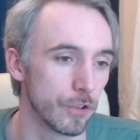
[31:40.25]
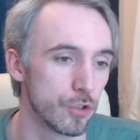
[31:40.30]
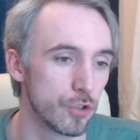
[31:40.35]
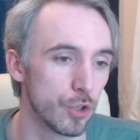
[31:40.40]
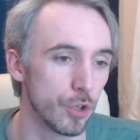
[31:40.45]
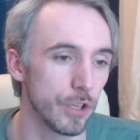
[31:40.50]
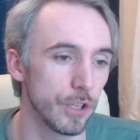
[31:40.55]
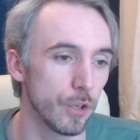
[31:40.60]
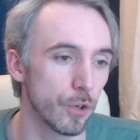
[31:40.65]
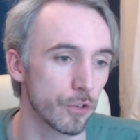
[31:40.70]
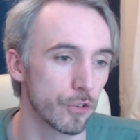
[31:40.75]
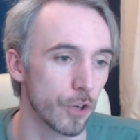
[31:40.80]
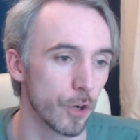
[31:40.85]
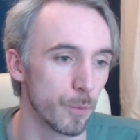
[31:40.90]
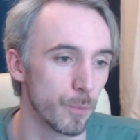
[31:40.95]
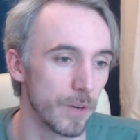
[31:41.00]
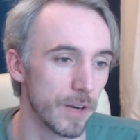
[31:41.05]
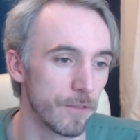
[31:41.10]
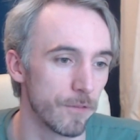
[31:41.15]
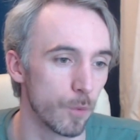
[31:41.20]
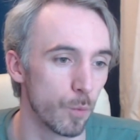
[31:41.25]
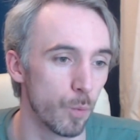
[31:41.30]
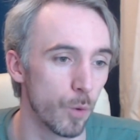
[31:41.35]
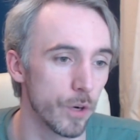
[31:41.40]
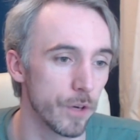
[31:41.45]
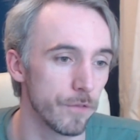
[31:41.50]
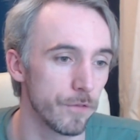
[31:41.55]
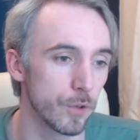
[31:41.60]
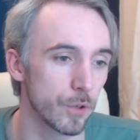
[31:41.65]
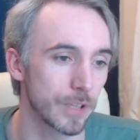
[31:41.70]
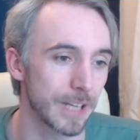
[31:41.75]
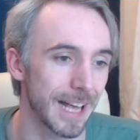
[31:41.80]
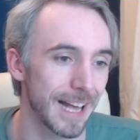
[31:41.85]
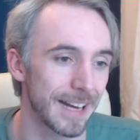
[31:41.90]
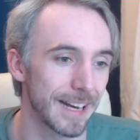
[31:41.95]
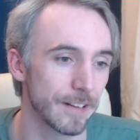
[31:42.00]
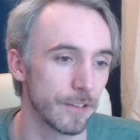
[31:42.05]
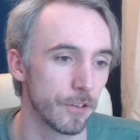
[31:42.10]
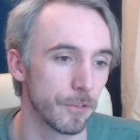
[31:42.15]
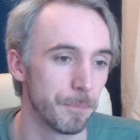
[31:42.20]
During your turn, whenever one of your
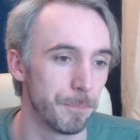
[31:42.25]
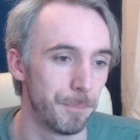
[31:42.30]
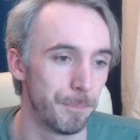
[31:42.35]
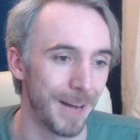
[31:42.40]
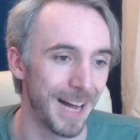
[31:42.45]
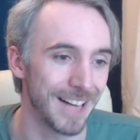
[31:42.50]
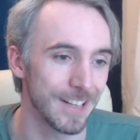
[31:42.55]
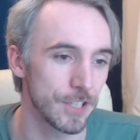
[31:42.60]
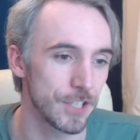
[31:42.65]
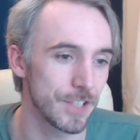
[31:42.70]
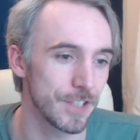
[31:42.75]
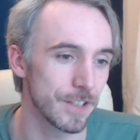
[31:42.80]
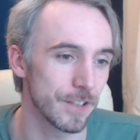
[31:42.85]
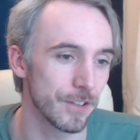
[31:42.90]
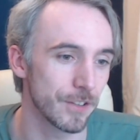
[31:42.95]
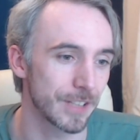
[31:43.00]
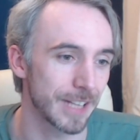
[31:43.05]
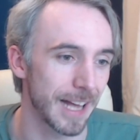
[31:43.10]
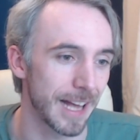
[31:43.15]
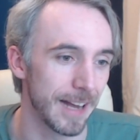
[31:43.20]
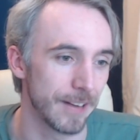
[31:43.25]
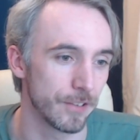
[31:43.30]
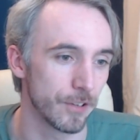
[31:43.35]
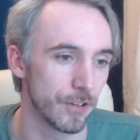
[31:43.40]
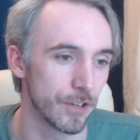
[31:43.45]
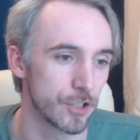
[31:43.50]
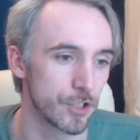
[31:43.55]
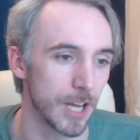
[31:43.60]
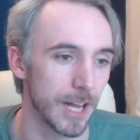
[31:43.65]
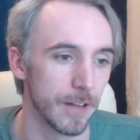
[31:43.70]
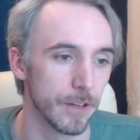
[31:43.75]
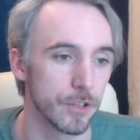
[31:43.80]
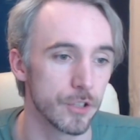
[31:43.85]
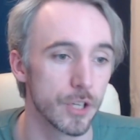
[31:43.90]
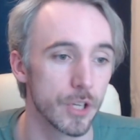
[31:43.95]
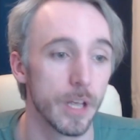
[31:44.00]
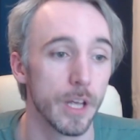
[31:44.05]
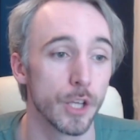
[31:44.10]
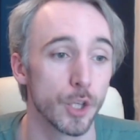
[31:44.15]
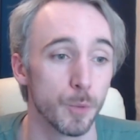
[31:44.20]
characters banishes another character on a challenge,
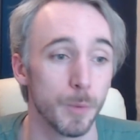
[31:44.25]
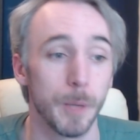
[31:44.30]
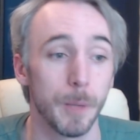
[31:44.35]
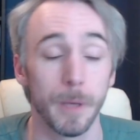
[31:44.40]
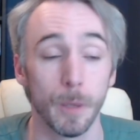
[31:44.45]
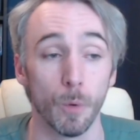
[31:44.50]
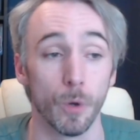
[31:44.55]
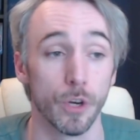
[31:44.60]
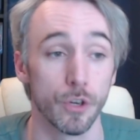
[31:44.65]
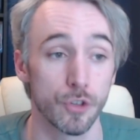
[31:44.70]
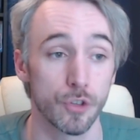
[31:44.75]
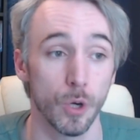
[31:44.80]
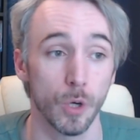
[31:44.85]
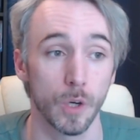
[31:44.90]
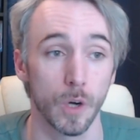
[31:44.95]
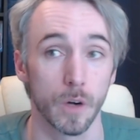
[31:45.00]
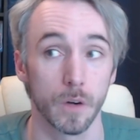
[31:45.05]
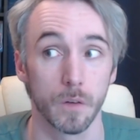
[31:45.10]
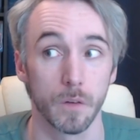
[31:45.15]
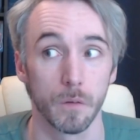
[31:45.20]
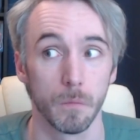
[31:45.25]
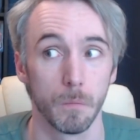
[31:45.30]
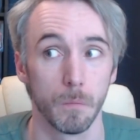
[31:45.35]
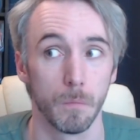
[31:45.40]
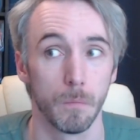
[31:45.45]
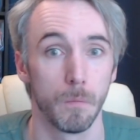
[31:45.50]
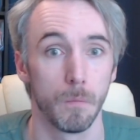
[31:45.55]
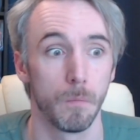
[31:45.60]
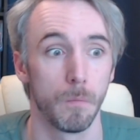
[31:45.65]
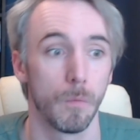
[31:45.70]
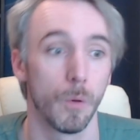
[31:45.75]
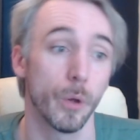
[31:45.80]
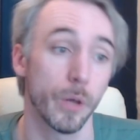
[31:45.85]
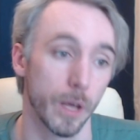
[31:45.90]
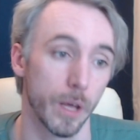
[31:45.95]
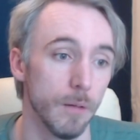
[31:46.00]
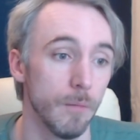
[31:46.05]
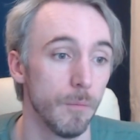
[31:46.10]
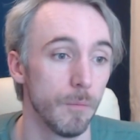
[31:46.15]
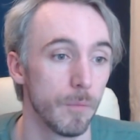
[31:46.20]
you may pay 1 and draw a card. Okay.